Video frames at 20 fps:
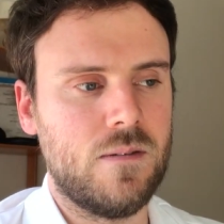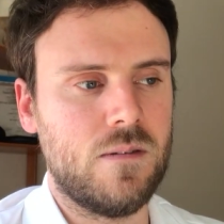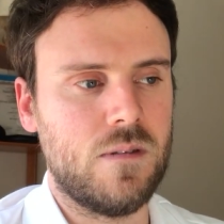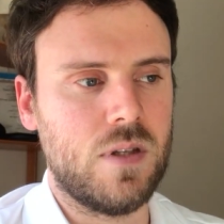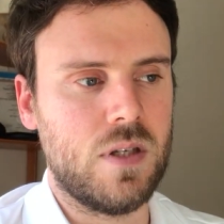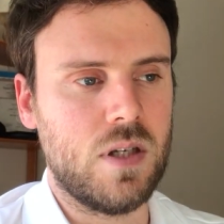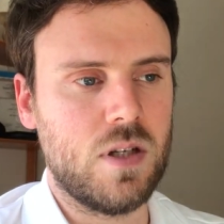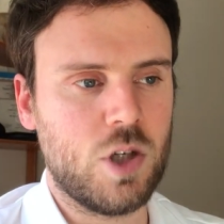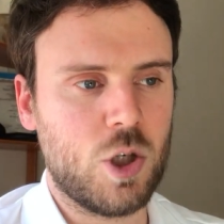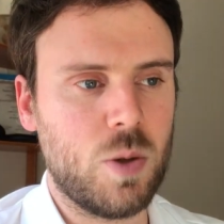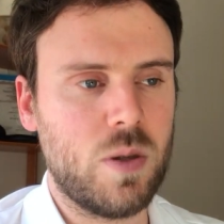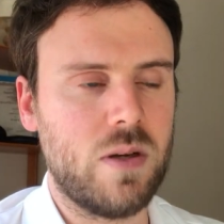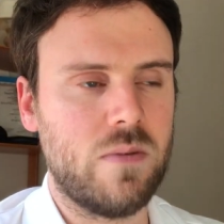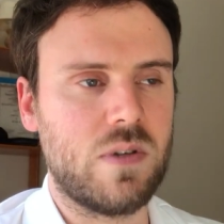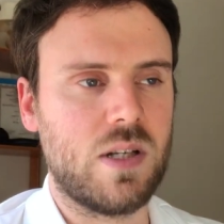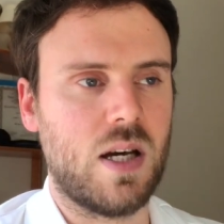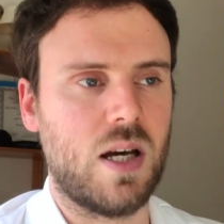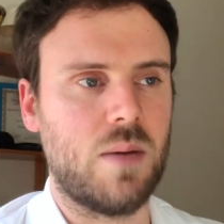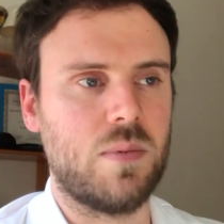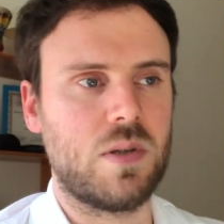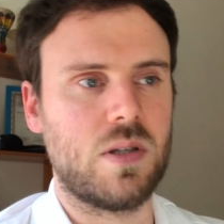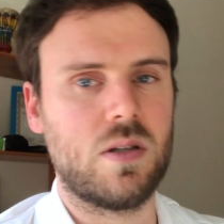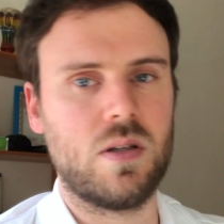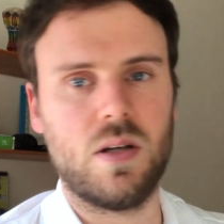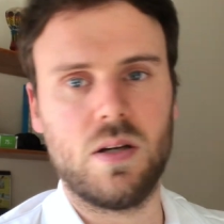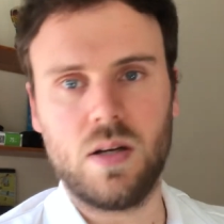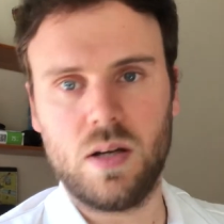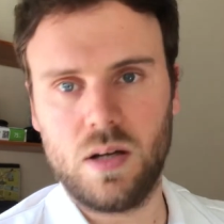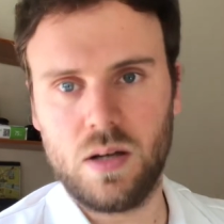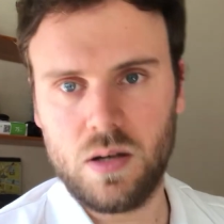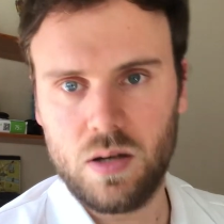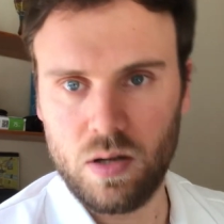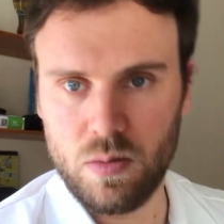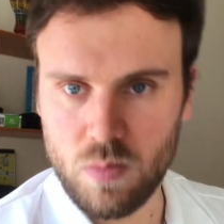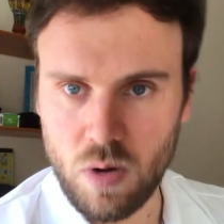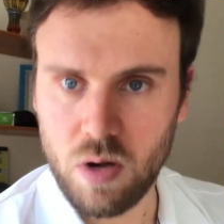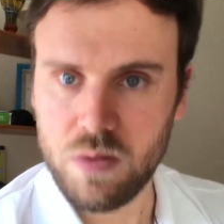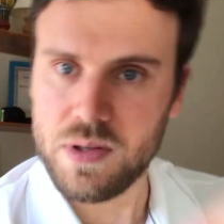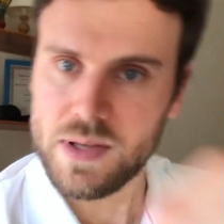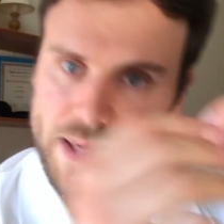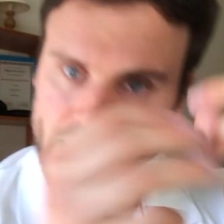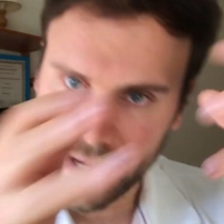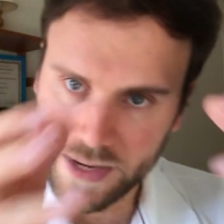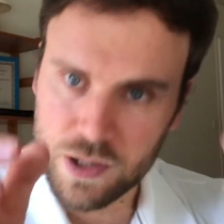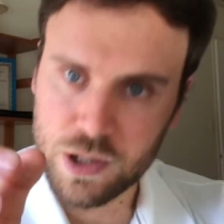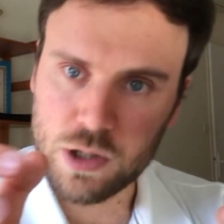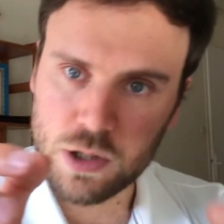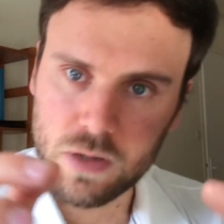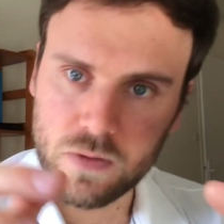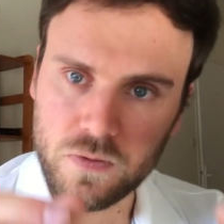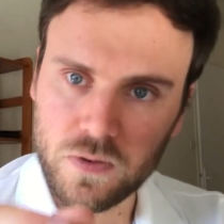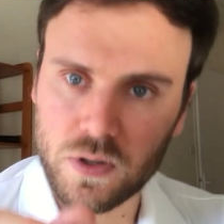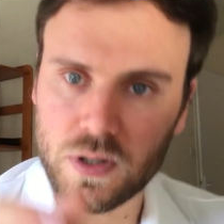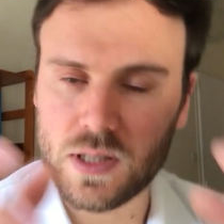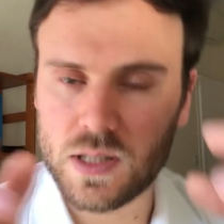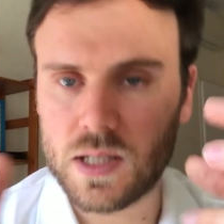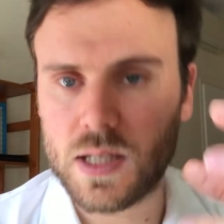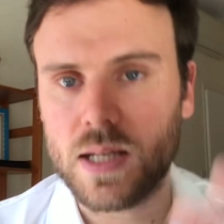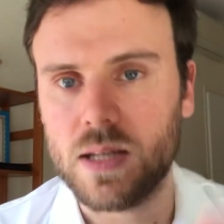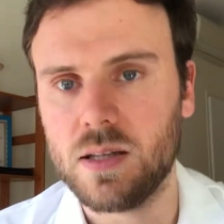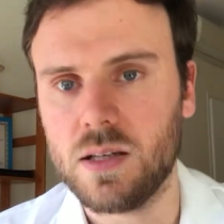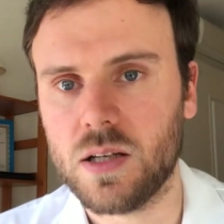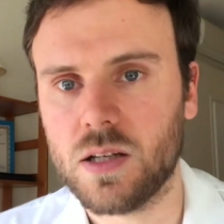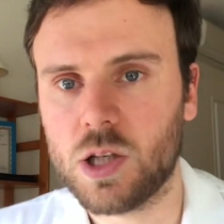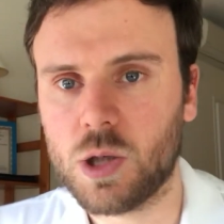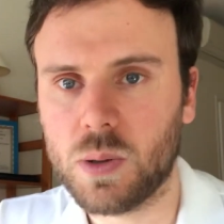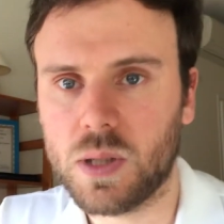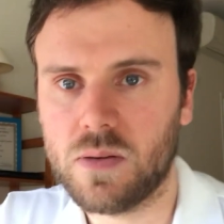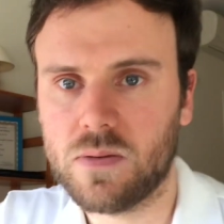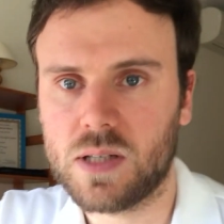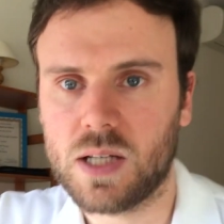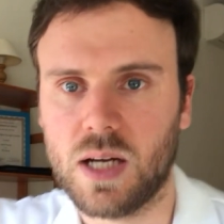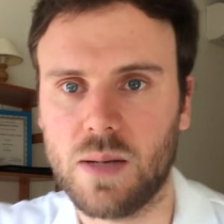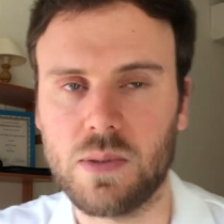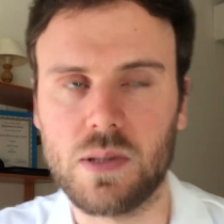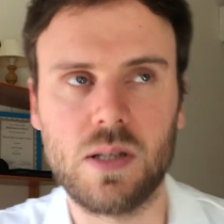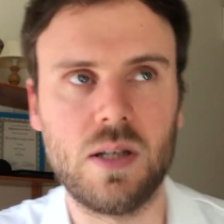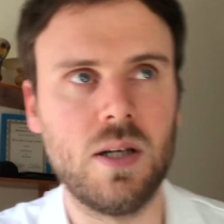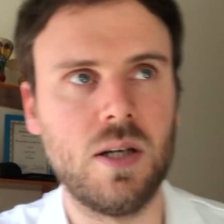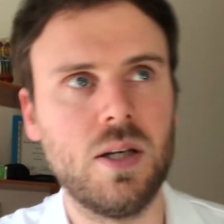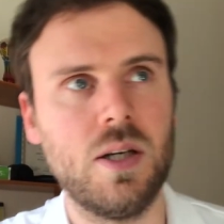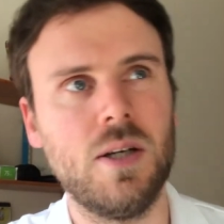the intuitive types among the extroverts in the intuitive types